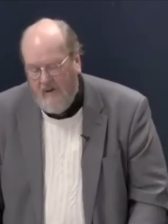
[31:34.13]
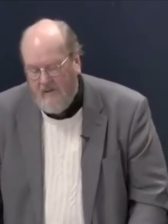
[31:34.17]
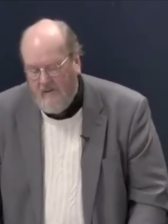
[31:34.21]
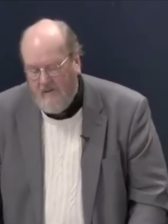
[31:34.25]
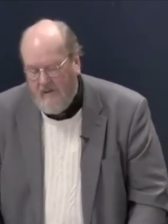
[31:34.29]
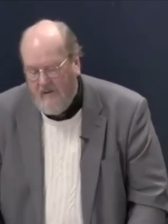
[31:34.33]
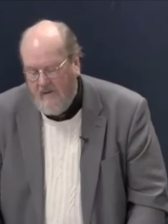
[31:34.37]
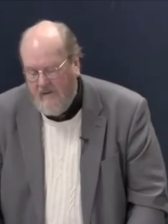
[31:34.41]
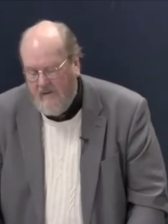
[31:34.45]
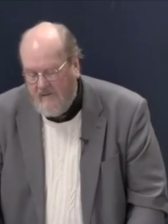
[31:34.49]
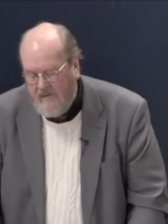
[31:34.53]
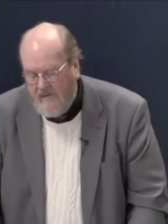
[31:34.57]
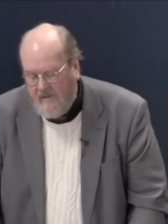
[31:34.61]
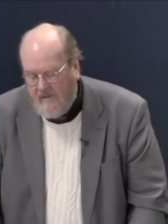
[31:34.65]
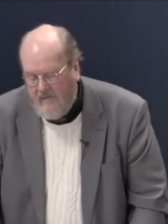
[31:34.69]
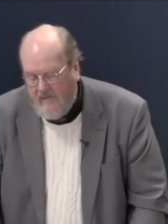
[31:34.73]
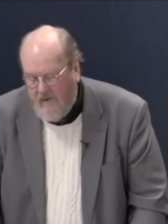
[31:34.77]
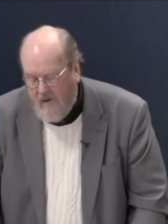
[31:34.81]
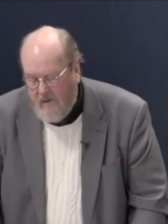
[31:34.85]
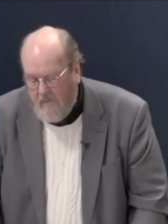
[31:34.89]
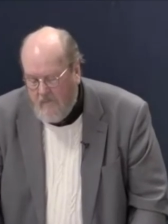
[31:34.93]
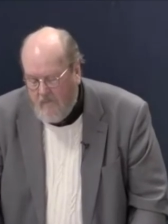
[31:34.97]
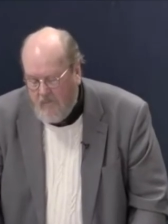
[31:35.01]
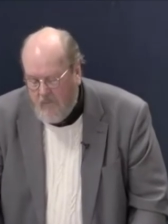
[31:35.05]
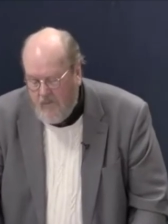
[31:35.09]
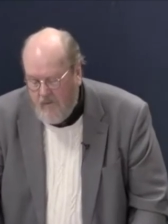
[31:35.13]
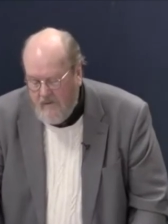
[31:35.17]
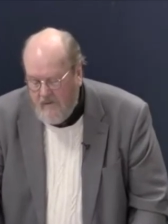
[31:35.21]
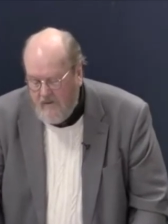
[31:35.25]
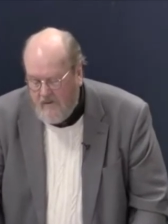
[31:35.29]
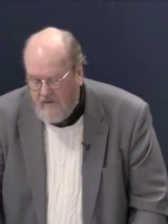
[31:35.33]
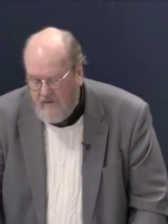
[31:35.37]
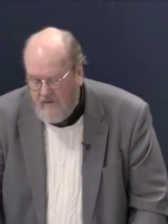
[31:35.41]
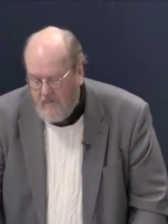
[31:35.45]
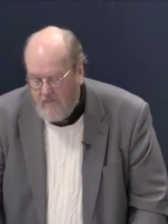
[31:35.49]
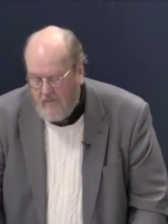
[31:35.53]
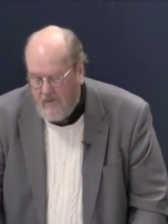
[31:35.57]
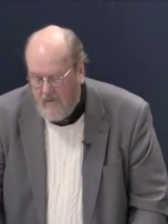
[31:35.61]
So, this is a very
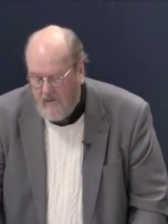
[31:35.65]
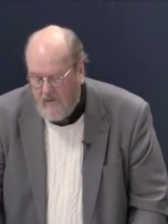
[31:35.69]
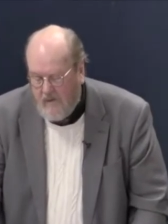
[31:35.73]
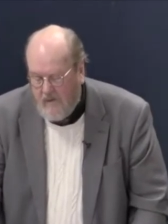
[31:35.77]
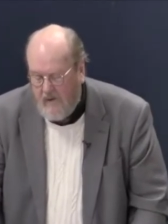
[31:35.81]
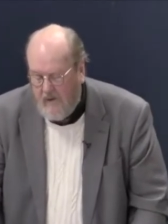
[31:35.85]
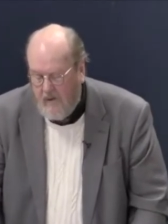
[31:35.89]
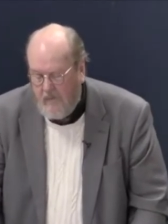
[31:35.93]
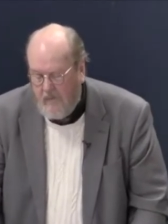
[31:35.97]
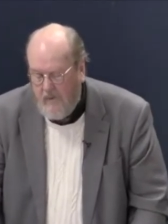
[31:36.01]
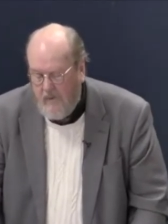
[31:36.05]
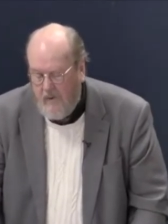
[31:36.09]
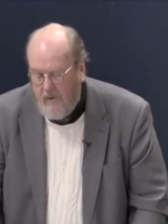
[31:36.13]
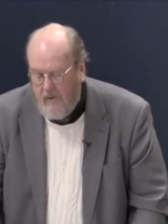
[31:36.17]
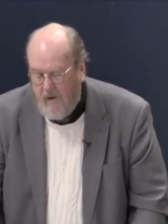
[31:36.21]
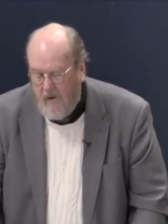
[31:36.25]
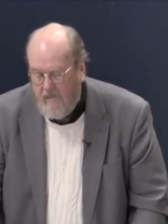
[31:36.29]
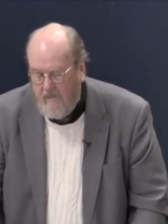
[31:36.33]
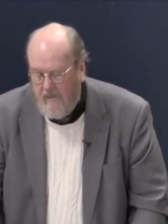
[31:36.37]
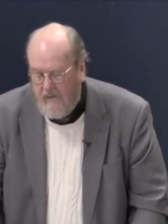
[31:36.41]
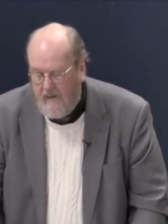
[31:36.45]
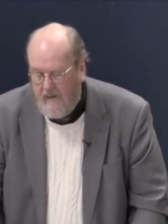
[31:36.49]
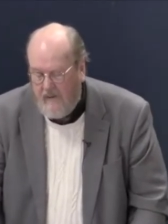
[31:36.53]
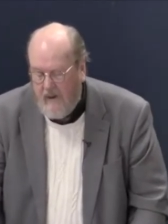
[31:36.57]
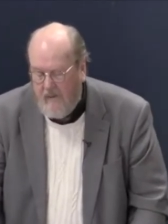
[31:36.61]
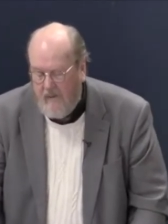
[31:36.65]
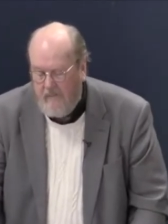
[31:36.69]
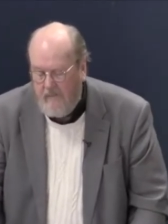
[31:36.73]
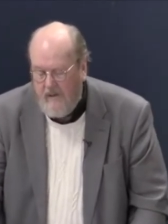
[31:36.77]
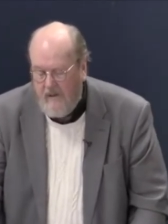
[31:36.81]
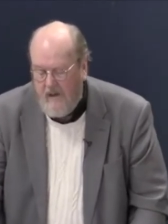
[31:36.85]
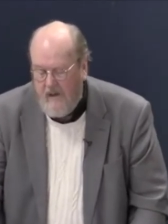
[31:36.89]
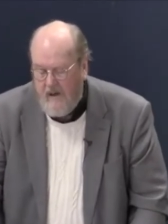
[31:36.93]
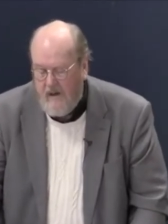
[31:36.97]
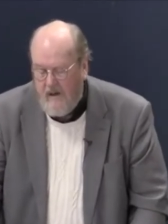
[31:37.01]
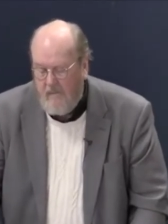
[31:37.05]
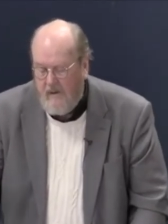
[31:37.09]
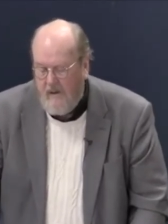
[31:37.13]
principle that'll help you to overcome the
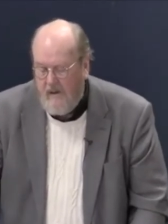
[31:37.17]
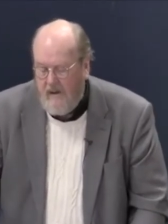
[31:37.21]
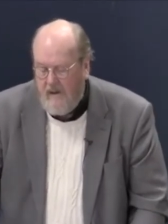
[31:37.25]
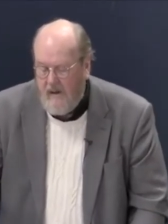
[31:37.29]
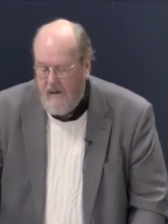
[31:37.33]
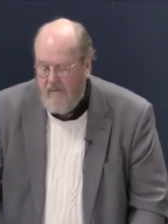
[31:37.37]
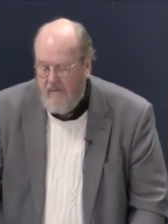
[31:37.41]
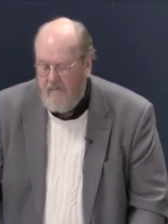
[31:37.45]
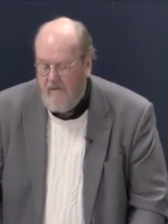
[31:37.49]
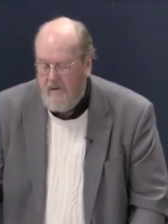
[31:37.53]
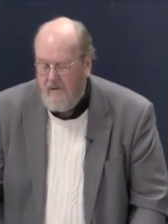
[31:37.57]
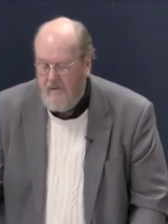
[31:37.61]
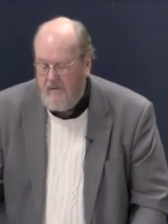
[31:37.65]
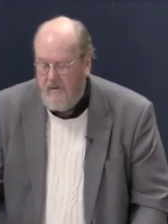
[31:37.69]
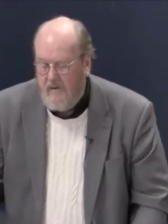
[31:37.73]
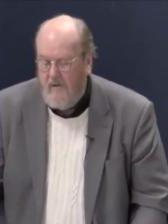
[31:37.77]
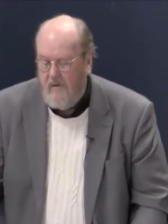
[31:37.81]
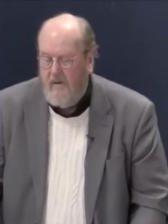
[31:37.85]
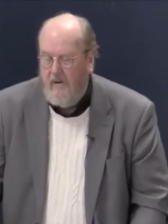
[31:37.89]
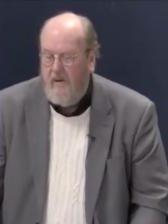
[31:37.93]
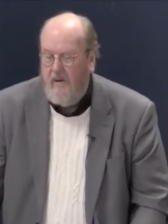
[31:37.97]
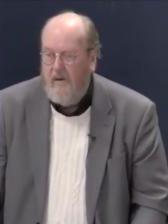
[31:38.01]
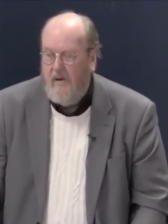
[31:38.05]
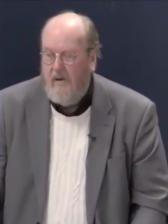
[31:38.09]
enemy at every turn.